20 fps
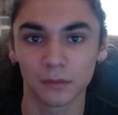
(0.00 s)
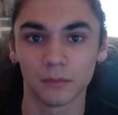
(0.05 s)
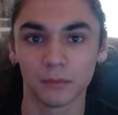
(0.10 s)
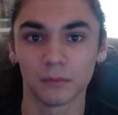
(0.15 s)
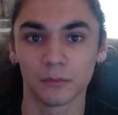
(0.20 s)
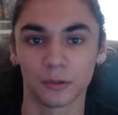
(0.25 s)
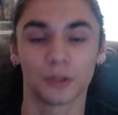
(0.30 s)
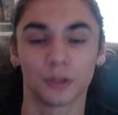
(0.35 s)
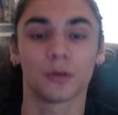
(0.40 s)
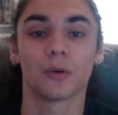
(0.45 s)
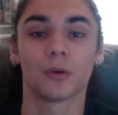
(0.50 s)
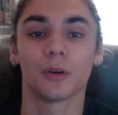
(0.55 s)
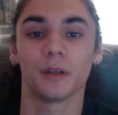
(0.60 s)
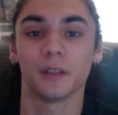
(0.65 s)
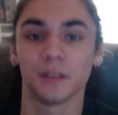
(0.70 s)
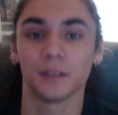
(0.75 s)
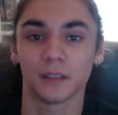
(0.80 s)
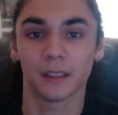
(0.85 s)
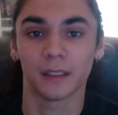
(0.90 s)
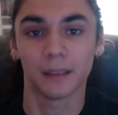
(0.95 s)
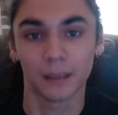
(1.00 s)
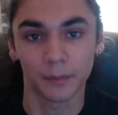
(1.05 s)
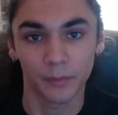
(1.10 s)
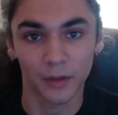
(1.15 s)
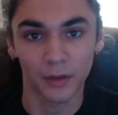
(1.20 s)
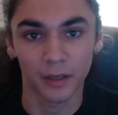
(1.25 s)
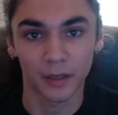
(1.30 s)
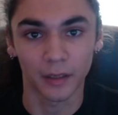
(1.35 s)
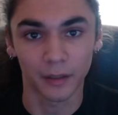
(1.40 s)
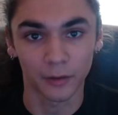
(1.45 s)
recording setup
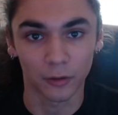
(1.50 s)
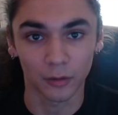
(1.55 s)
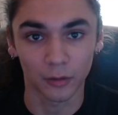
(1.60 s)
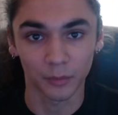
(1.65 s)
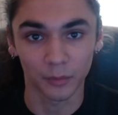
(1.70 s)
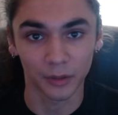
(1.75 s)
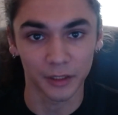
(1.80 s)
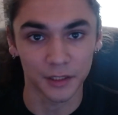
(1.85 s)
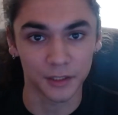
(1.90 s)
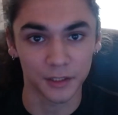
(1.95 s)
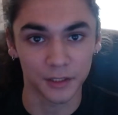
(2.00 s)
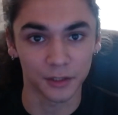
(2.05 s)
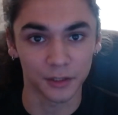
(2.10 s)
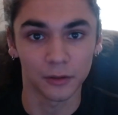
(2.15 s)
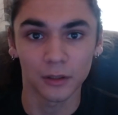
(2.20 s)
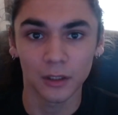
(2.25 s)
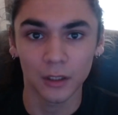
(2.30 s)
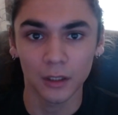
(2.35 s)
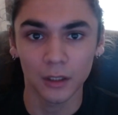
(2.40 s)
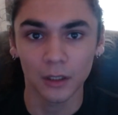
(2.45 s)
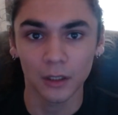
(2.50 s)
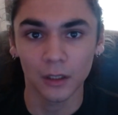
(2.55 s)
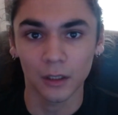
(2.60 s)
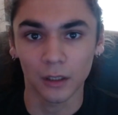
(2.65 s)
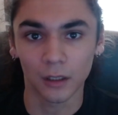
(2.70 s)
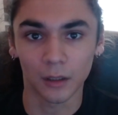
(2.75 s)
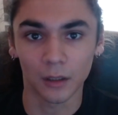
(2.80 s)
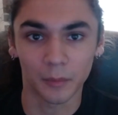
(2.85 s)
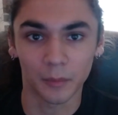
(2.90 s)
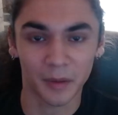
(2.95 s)
than I normally do.
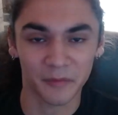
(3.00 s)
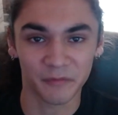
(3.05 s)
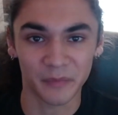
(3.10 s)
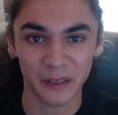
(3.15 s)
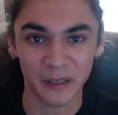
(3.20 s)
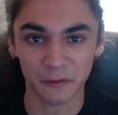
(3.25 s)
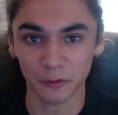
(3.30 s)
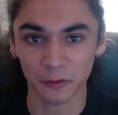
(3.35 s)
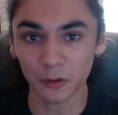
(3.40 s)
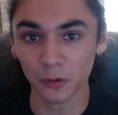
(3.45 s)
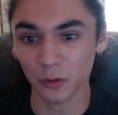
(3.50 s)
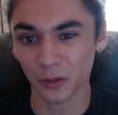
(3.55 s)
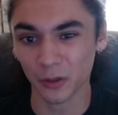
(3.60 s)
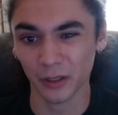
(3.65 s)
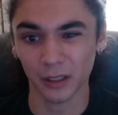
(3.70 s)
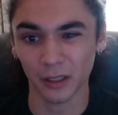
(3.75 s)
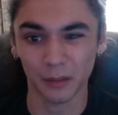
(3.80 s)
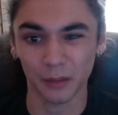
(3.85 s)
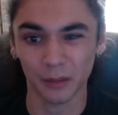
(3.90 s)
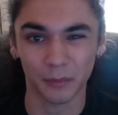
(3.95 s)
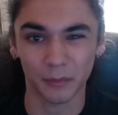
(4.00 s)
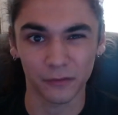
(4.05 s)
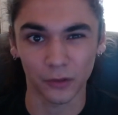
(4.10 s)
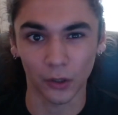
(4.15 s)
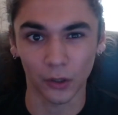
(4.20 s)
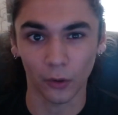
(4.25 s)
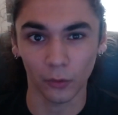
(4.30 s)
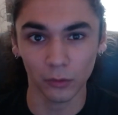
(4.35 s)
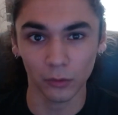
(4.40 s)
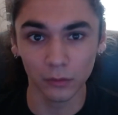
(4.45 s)
I've been recording on my
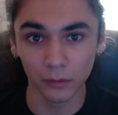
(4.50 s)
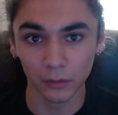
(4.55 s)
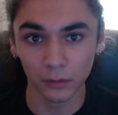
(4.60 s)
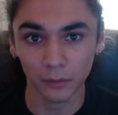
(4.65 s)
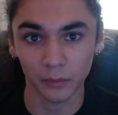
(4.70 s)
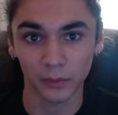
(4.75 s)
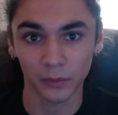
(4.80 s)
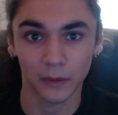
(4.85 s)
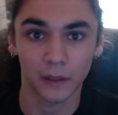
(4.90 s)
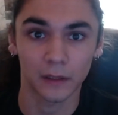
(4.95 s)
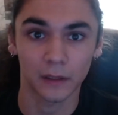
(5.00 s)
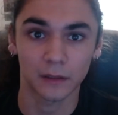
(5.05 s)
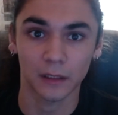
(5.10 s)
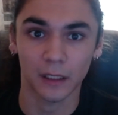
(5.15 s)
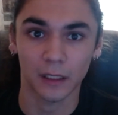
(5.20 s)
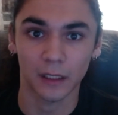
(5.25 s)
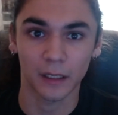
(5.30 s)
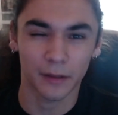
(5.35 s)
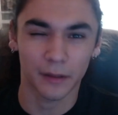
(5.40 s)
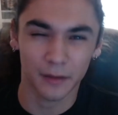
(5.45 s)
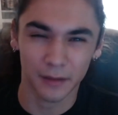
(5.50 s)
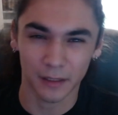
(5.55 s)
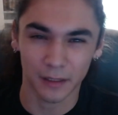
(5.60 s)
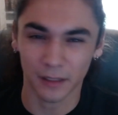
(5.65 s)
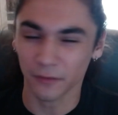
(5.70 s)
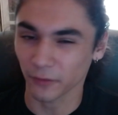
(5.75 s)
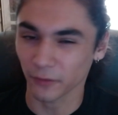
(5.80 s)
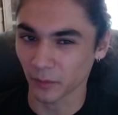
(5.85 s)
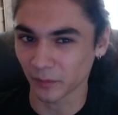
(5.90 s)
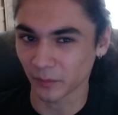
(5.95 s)
phone, but I
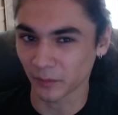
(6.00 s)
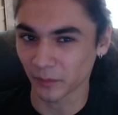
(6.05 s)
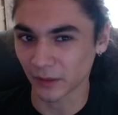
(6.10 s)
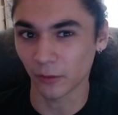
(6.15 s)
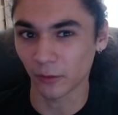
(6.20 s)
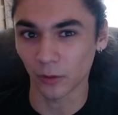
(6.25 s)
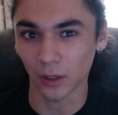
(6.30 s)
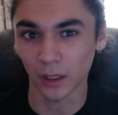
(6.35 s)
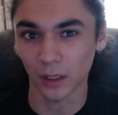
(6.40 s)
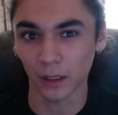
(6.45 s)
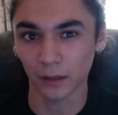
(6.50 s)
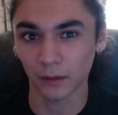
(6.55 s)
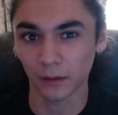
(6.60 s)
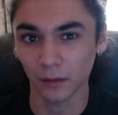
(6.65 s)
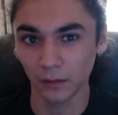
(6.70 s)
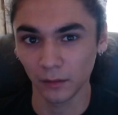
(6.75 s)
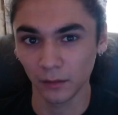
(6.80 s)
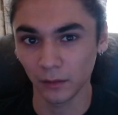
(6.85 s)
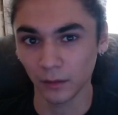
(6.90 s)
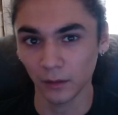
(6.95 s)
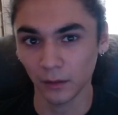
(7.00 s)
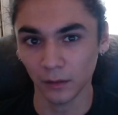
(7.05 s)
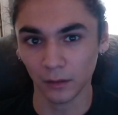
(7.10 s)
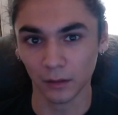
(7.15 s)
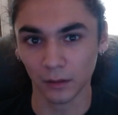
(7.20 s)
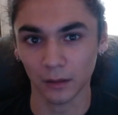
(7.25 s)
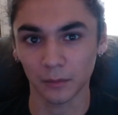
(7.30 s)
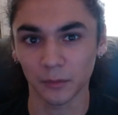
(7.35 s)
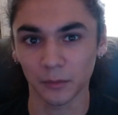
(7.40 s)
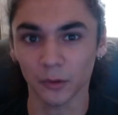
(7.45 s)
think from now on
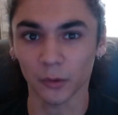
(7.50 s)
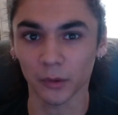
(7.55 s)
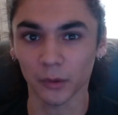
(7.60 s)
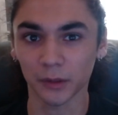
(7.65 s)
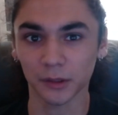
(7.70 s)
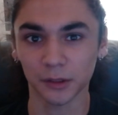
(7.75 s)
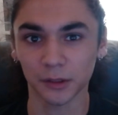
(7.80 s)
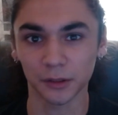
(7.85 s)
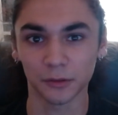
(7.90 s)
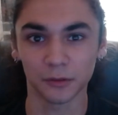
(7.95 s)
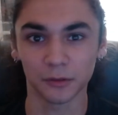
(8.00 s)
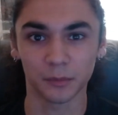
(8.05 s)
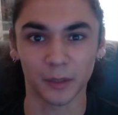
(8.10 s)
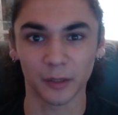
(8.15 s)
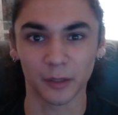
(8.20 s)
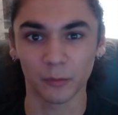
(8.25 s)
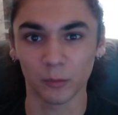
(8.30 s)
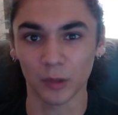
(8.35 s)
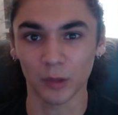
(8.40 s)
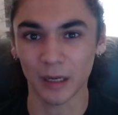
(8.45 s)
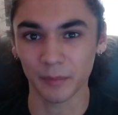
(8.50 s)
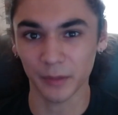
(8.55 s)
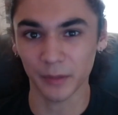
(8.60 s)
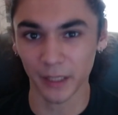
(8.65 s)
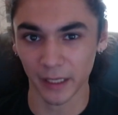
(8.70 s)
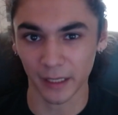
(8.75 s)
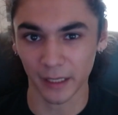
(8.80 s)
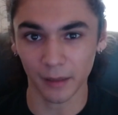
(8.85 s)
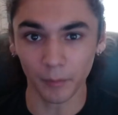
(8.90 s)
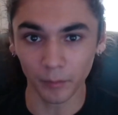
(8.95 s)
I'm going to use my
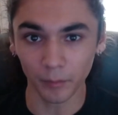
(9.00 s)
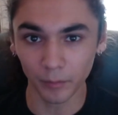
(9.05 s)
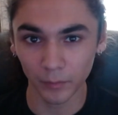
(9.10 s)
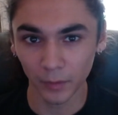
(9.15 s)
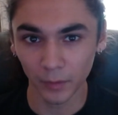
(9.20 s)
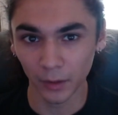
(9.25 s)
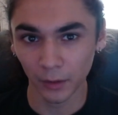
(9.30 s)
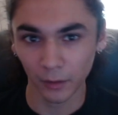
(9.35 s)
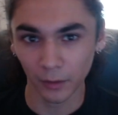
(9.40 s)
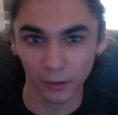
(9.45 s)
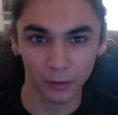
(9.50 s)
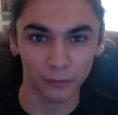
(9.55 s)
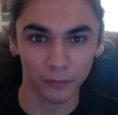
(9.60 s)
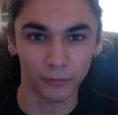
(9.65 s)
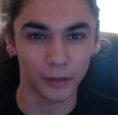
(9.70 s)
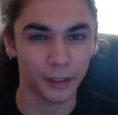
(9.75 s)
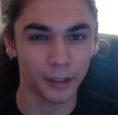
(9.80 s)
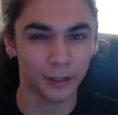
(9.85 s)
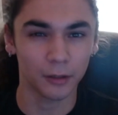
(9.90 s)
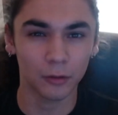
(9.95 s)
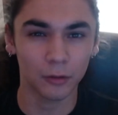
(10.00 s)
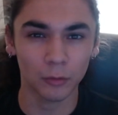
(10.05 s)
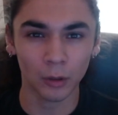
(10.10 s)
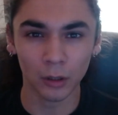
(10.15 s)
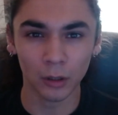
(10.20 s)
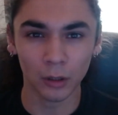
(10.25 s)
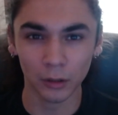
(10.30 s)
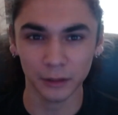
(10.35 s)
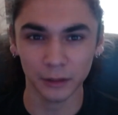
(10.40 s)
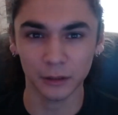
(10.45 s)
webcam. The video
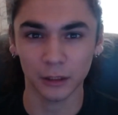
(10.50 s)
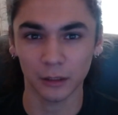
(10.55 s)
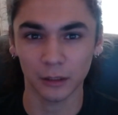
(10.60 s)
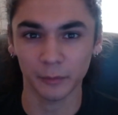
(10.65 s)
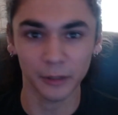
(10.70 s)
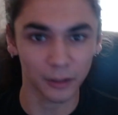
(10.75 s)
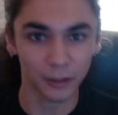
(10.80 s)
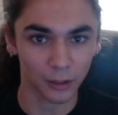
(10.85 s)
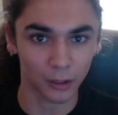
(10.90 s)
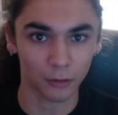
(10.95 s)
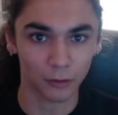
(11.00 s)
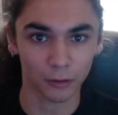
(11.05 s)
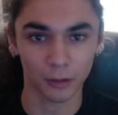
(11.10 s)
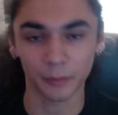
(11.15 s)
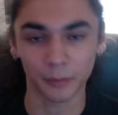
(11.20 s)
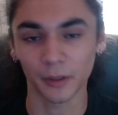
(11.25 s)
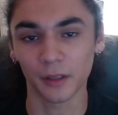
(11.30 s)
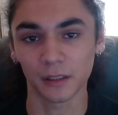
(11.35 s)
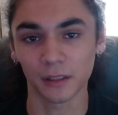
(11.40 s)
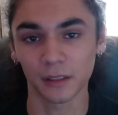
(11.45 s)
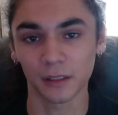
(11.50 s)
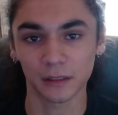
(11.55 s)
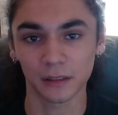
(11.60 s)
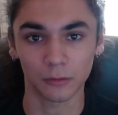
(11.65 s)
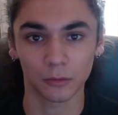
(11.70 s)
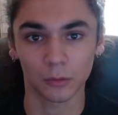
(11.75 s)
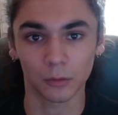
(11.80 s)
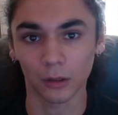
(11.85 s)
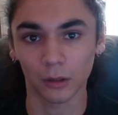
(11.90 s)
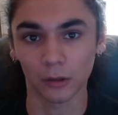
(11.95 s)
quality is going to be lower, but the
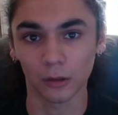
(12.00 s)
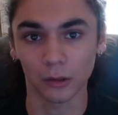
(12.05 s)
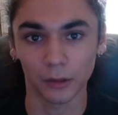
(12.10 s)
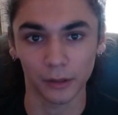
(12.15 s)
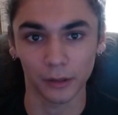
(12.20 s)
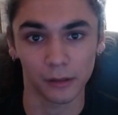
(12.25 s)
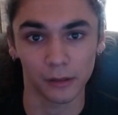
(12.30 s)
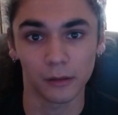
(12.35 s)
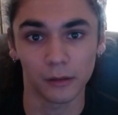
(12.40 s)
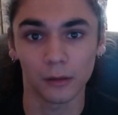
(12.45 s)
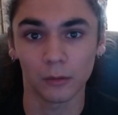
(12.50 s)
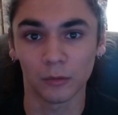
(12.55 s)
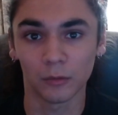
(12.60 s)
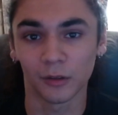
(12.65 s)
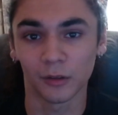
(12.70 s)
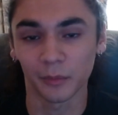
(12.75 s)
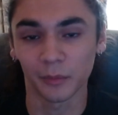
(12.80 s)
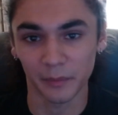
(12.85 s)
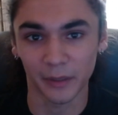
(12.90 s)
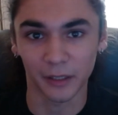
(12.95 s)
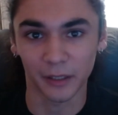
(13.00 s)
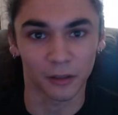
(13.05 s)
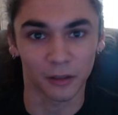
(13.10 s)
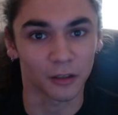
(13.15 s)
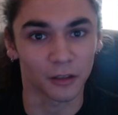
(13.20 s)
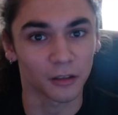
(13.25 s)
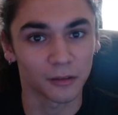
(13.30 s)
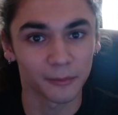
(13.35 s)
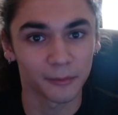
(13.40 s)
sound quality will be better.